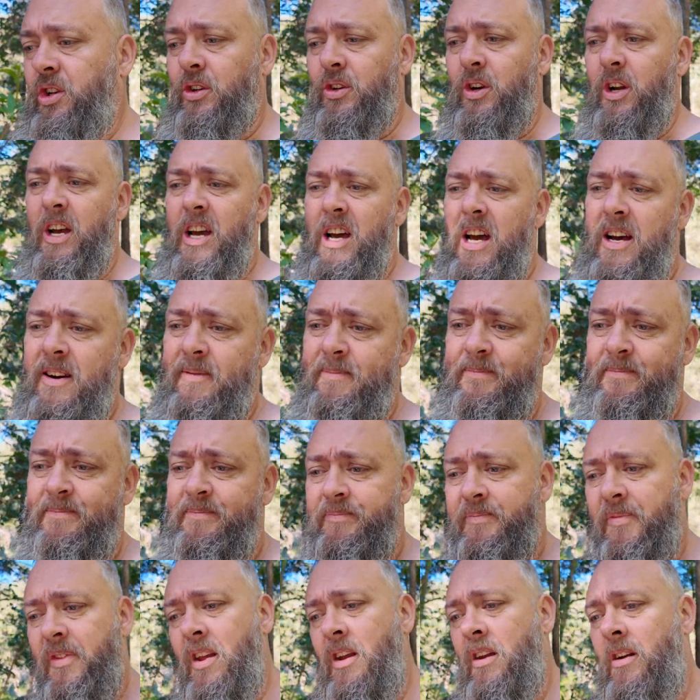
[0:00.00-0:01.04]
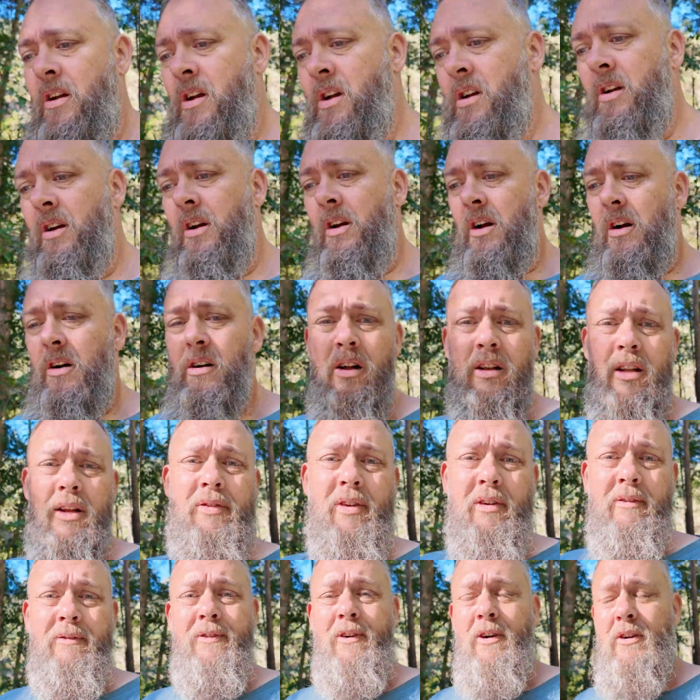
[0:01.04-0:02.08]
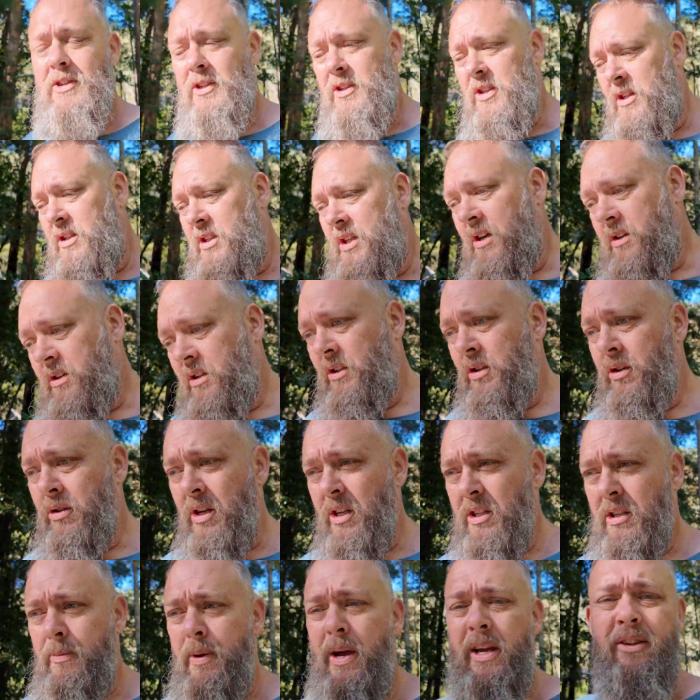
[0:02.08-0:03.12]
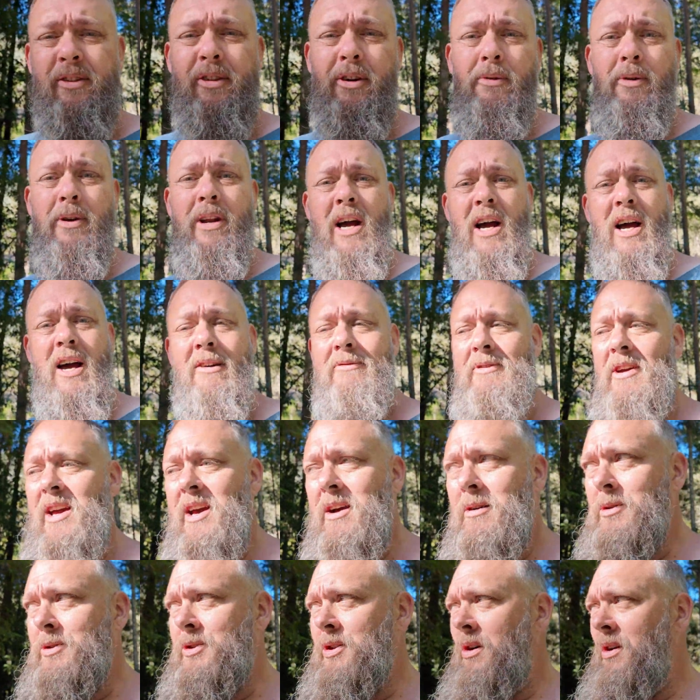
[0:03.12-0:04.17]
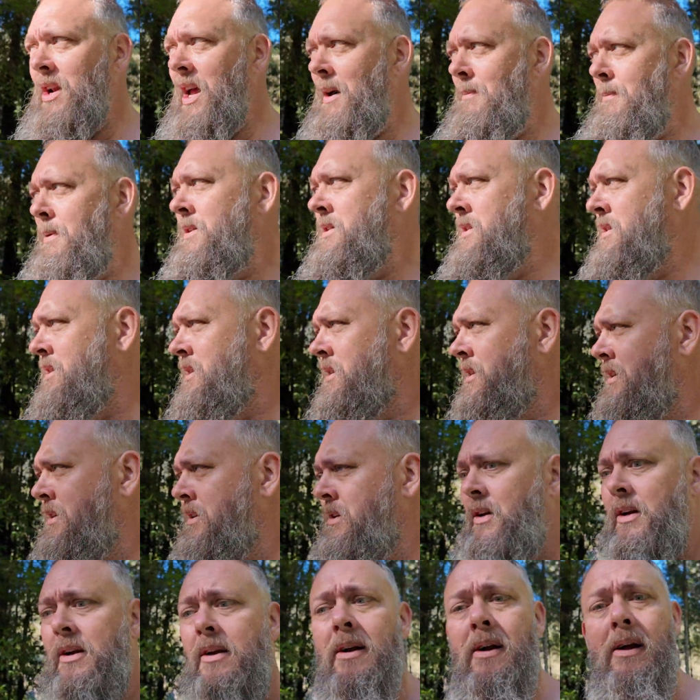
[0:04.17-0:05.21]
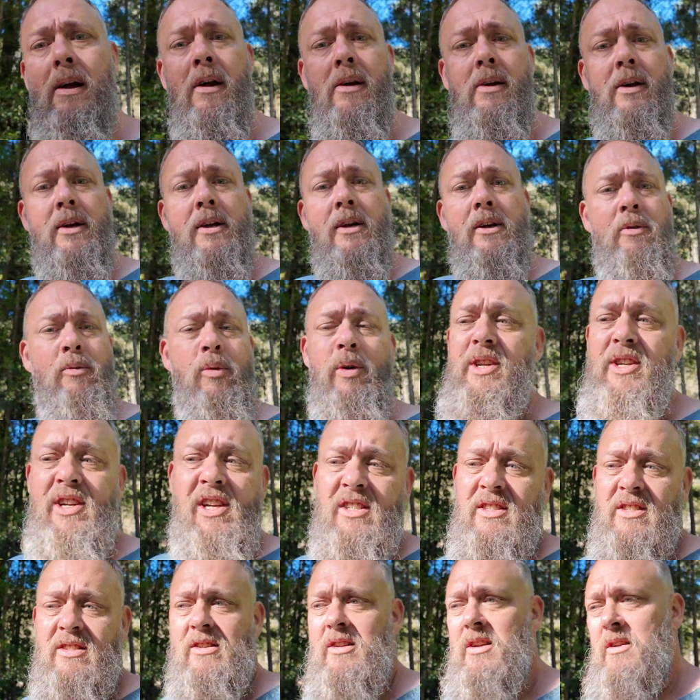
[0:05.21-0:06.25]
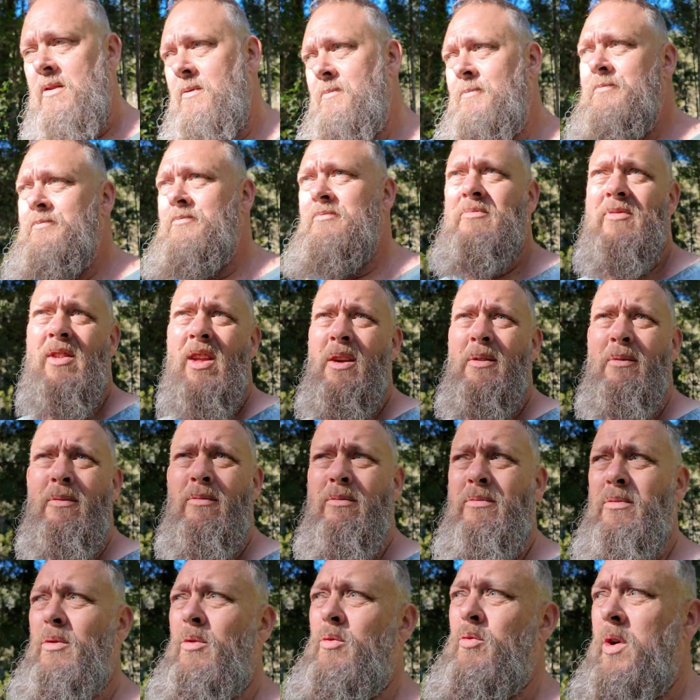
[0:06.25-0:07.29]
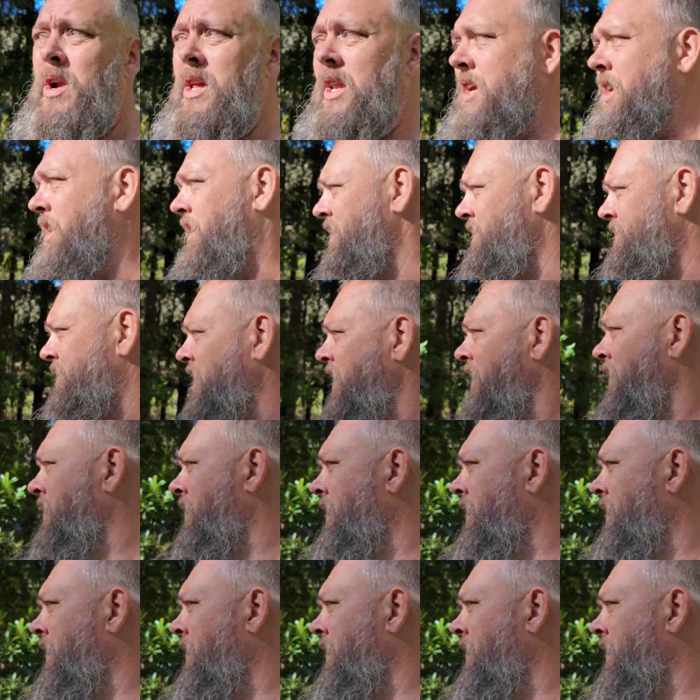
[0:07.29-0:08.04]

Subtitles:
Took, I live in Foster, so it took us about 2.5 hours all up, which is really easy.